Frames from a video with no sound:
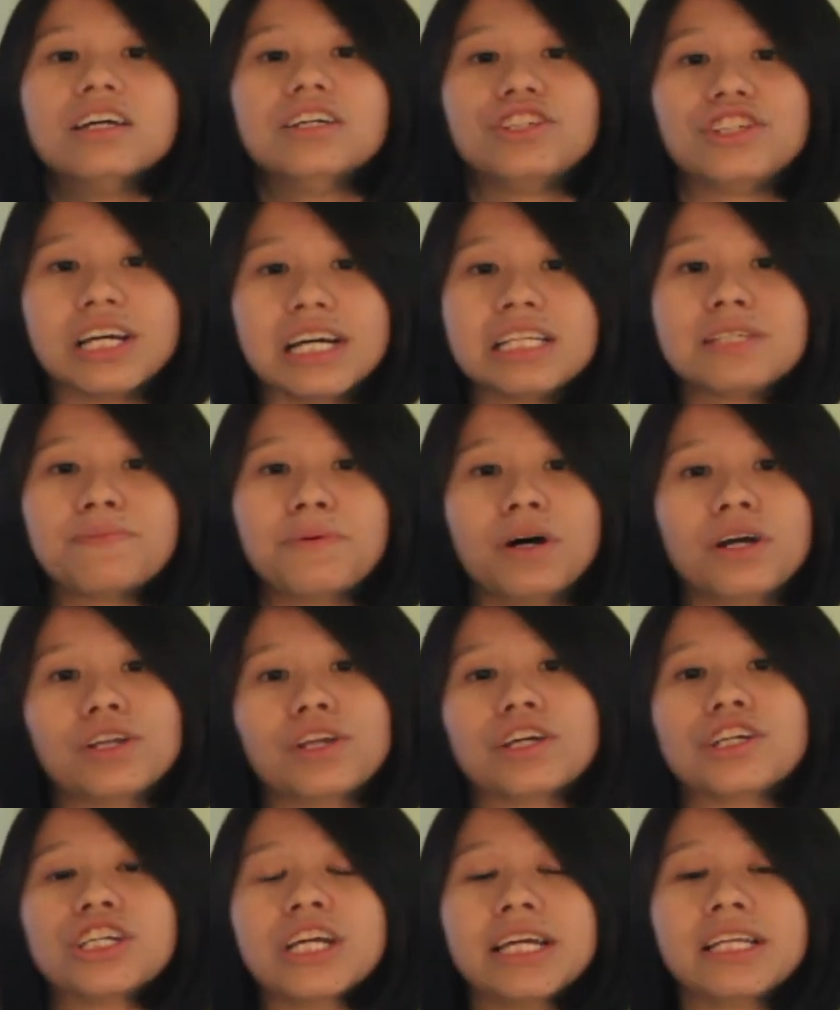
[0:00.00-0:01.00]
Just bought
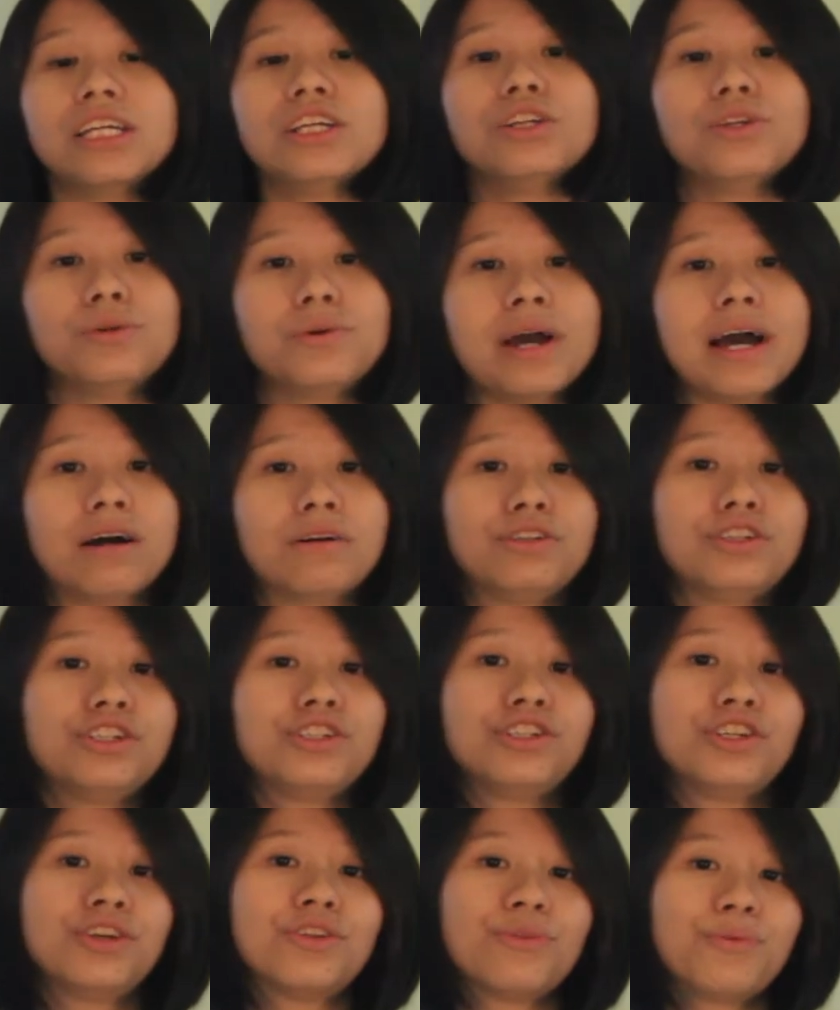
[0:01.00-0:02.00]
your shiny new LG
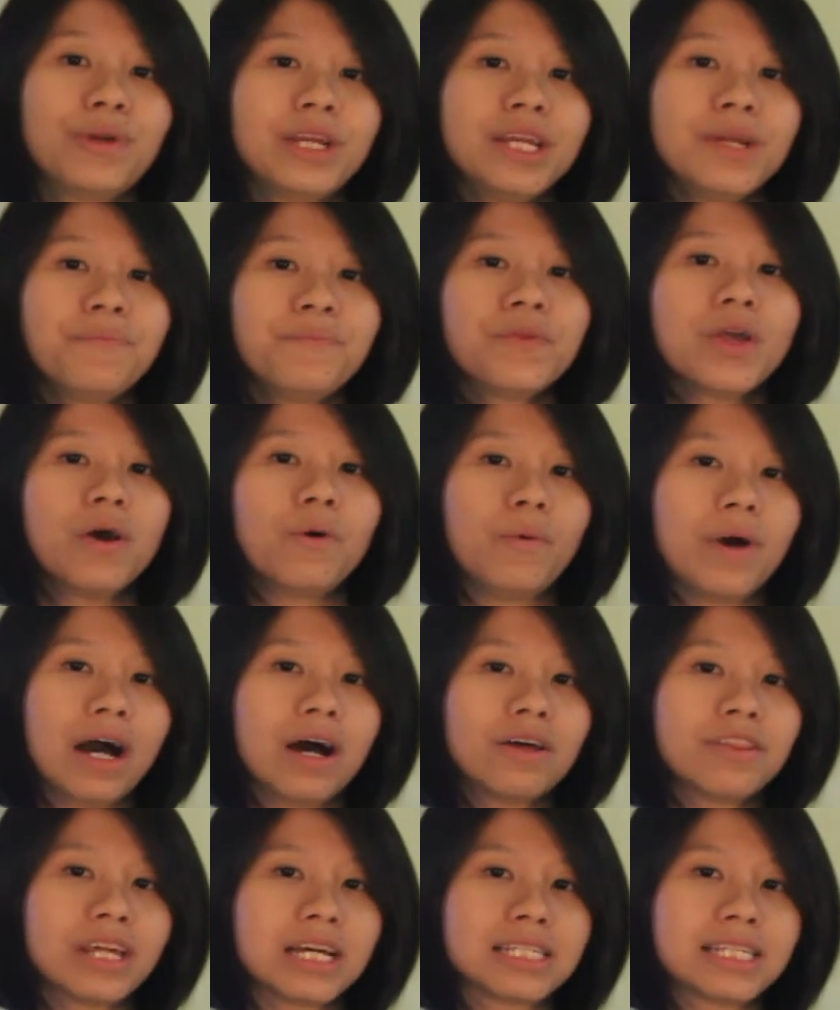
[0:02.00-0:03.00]
G3?
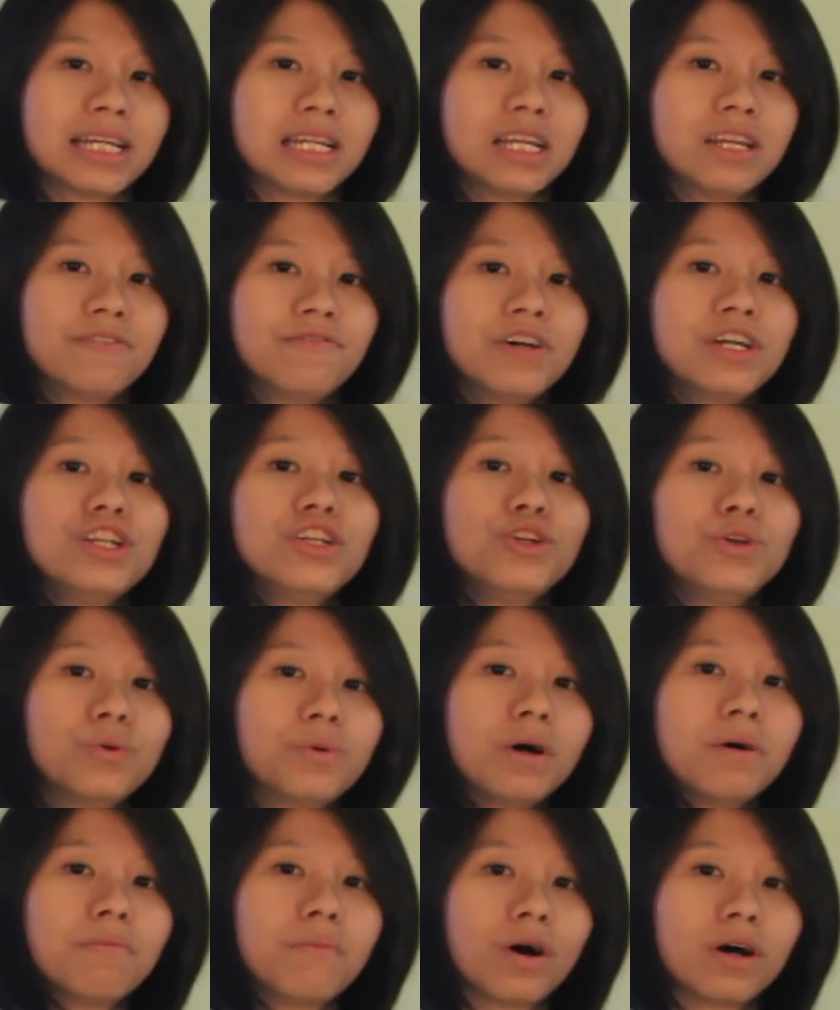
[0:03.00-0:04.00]
Well, there's an even
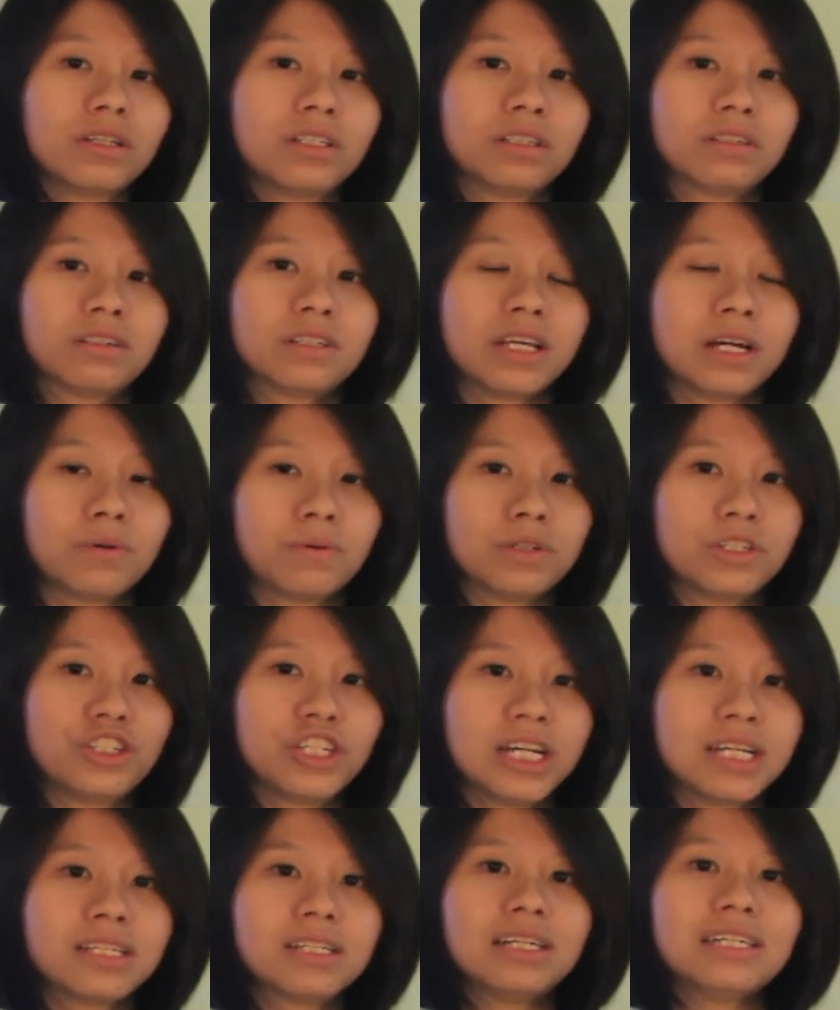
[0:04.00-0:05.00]
newer model that was
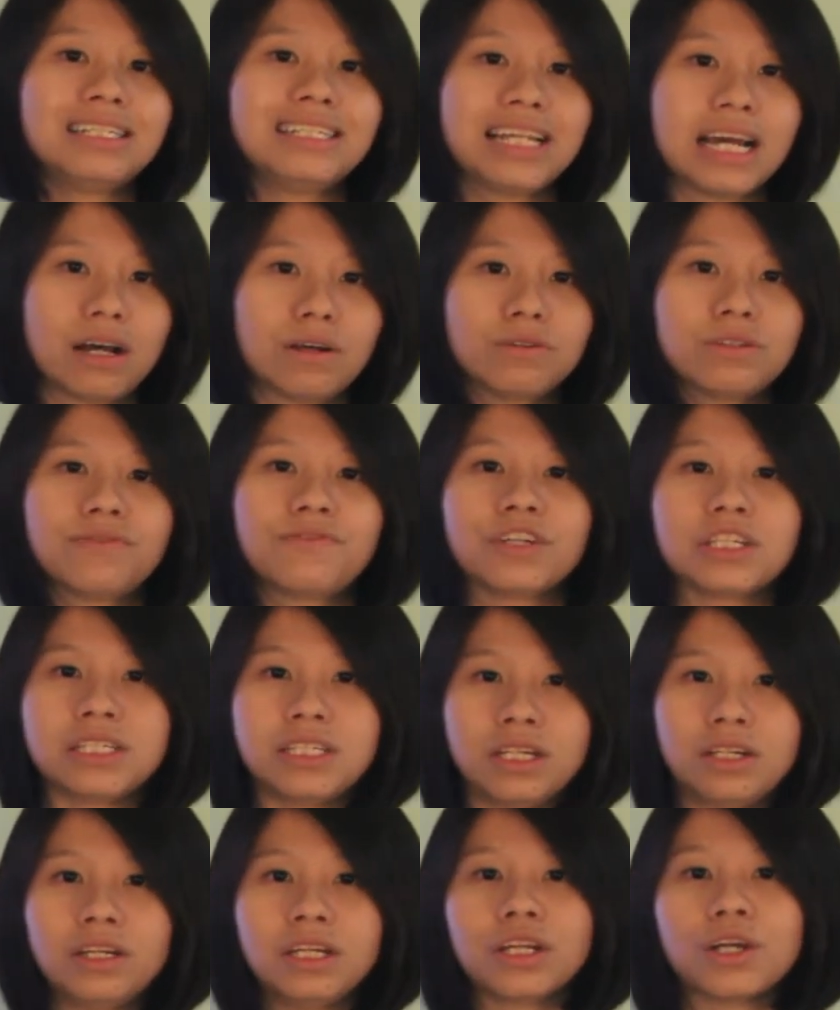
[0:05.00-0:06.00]
just announced for
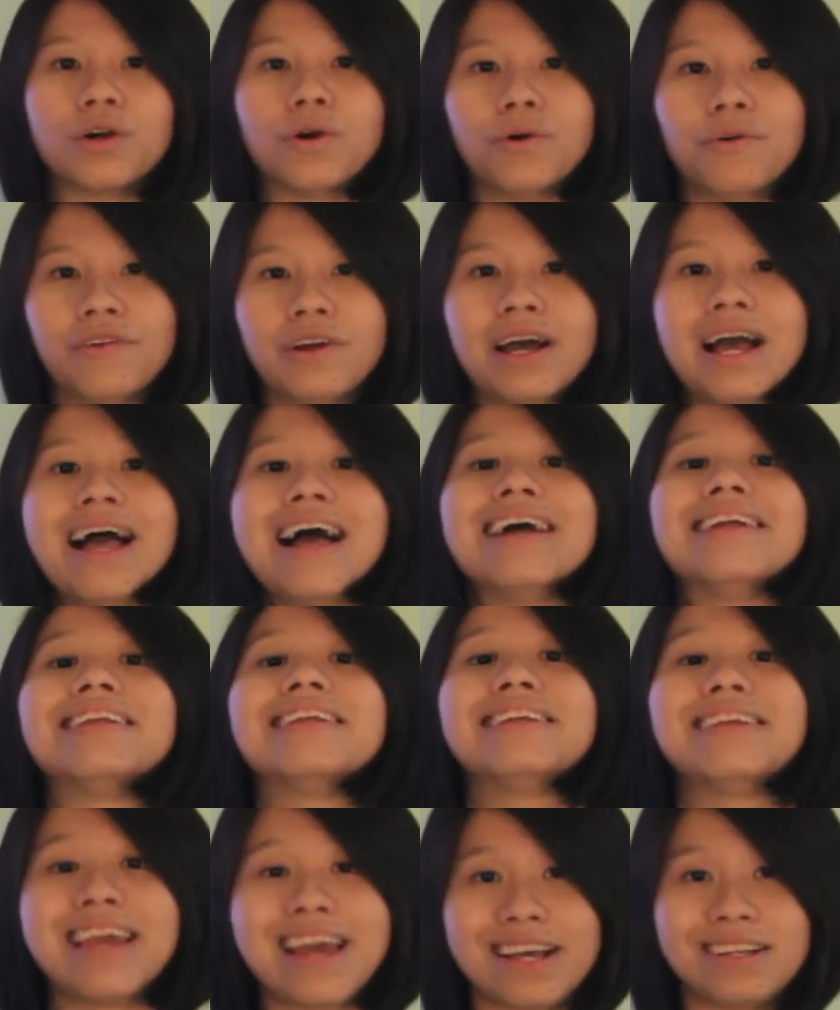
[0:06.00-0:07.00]
sale in Korea,
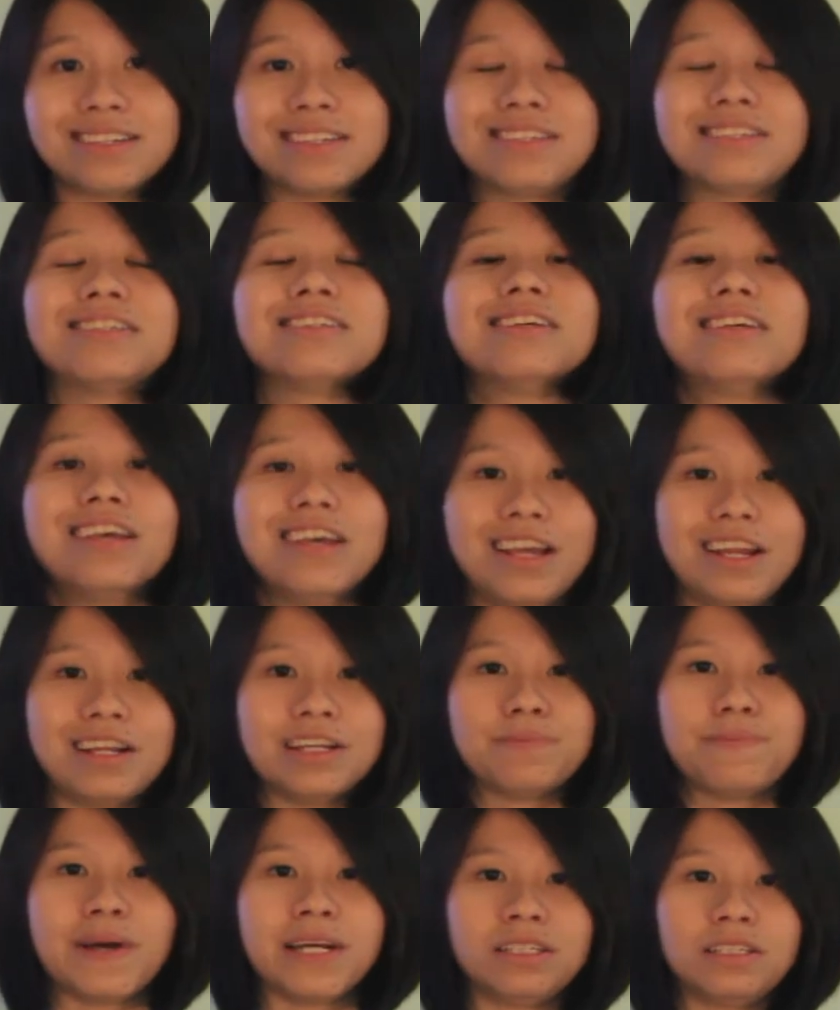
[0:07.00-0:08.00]
and yes, it
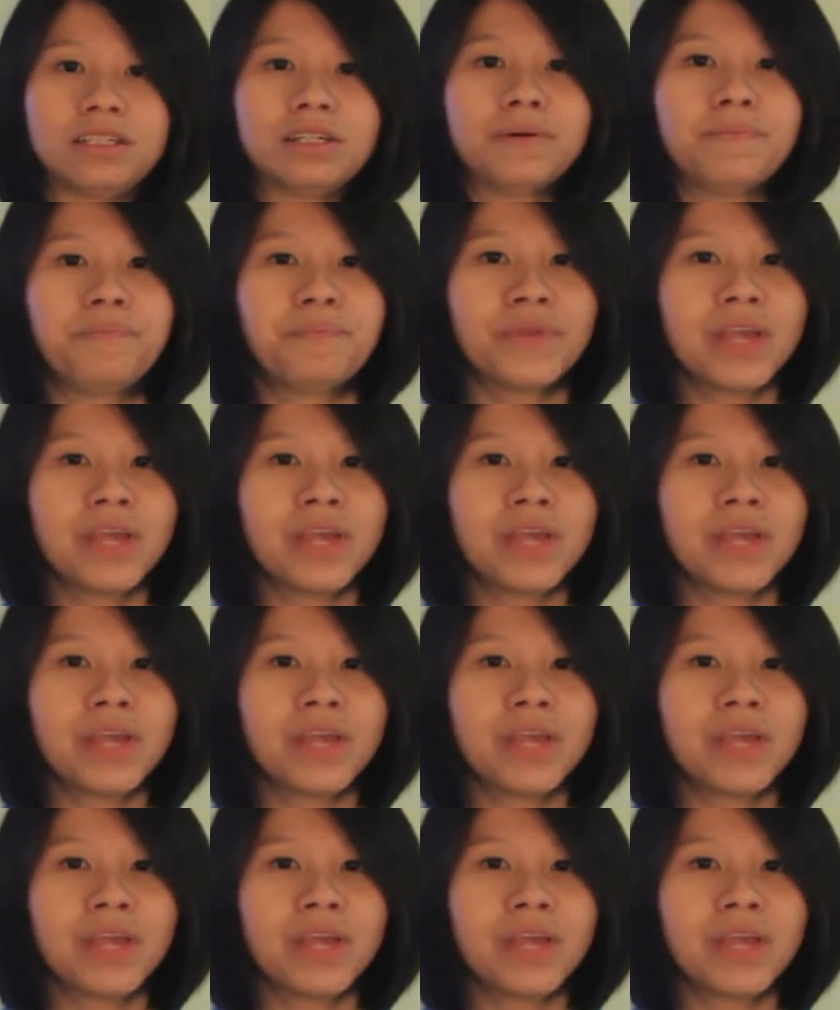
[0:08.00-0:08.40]
is better.